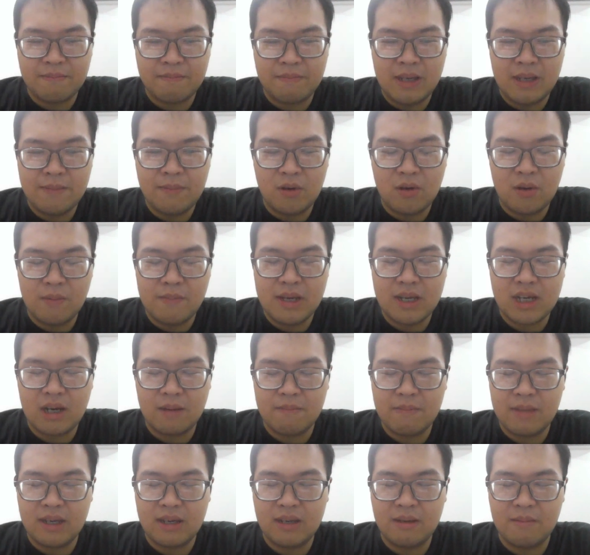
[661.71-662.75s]
people are
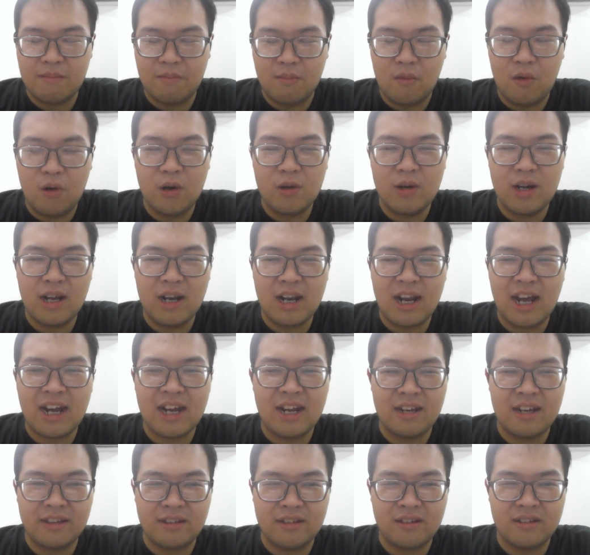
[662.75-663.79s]
becoming more
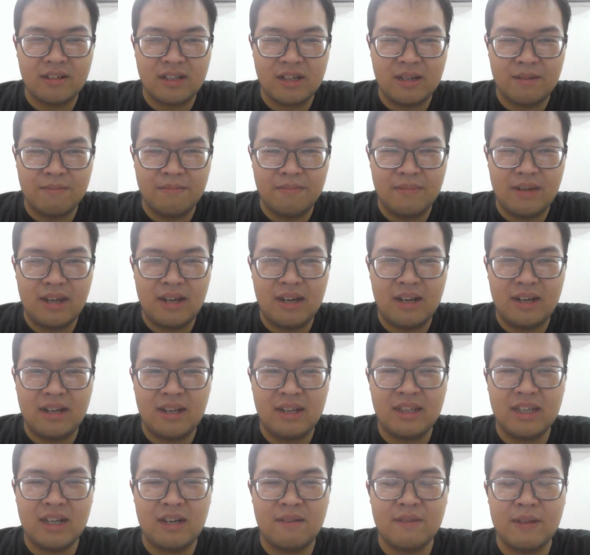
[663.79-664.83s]
reliant on them
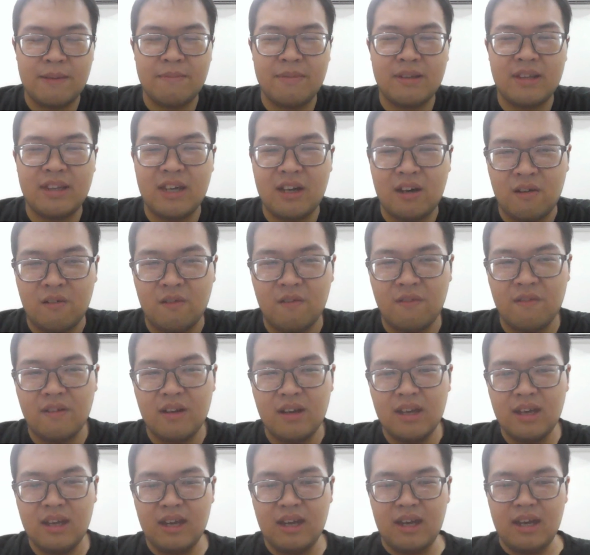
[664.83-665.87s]
instead of themselves.
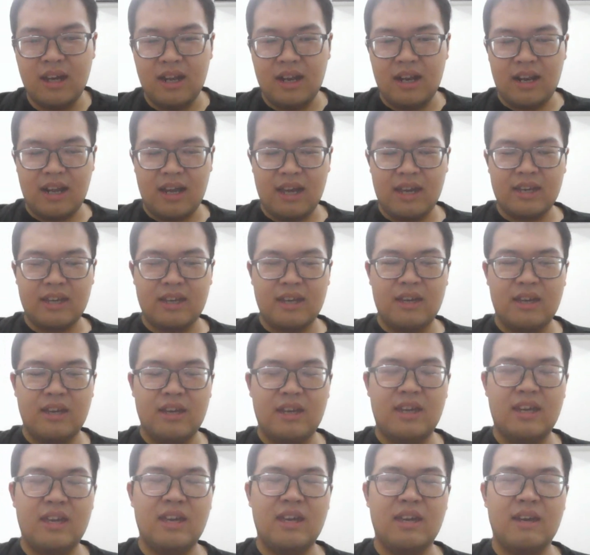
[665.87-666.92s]
Like
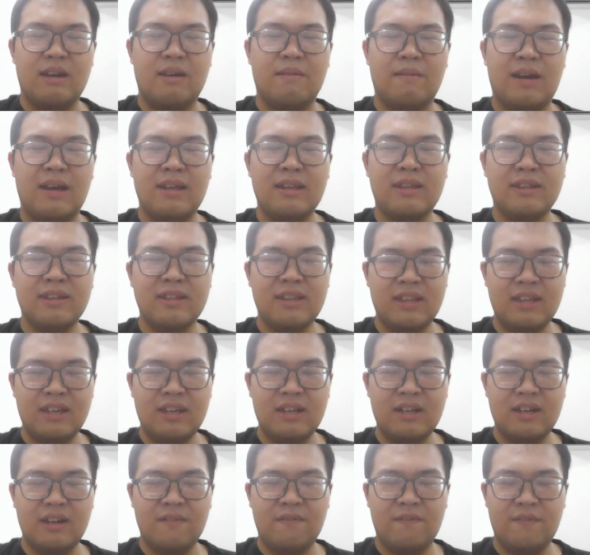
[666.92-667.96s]
I've
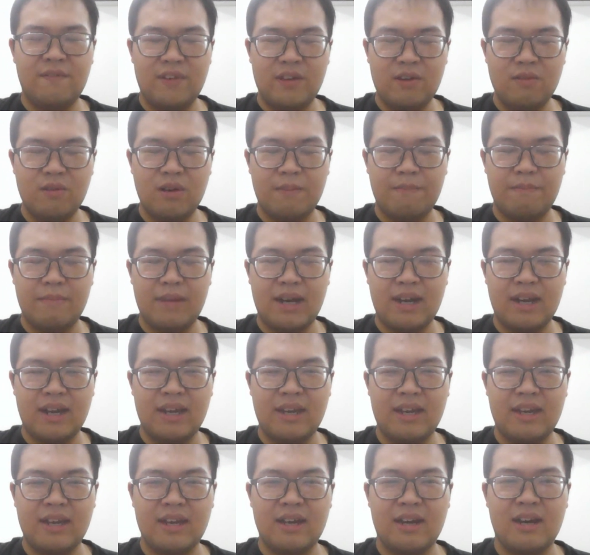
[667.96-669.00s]
seen a few of
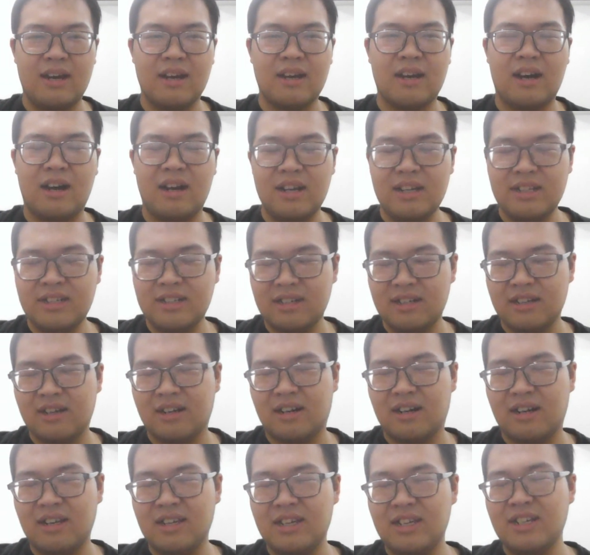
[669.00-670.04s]
my college
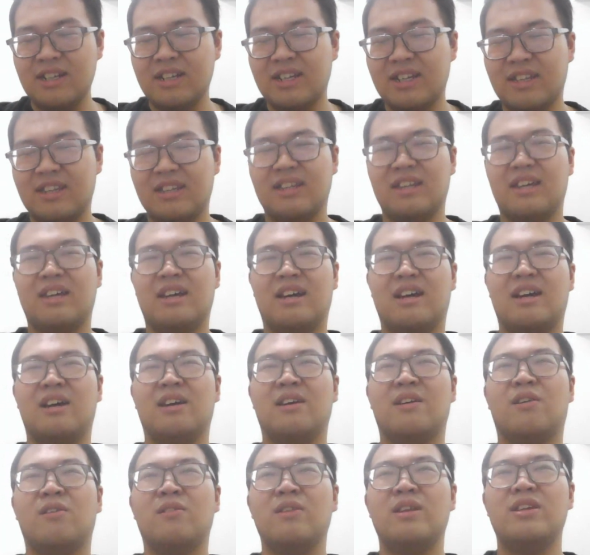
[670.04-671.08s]
colleagues
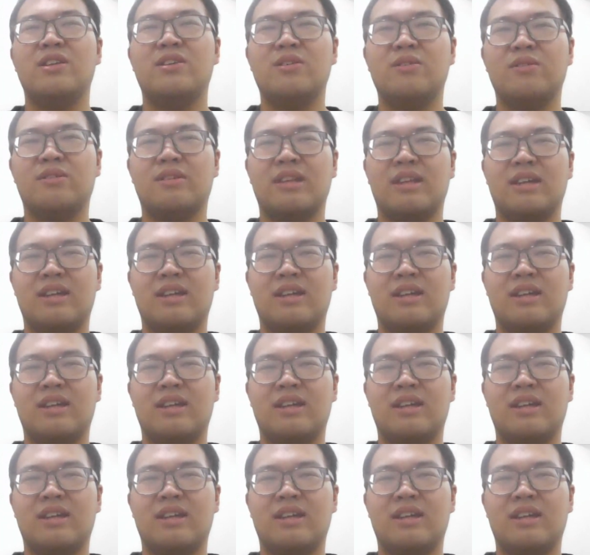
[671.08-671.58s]
only use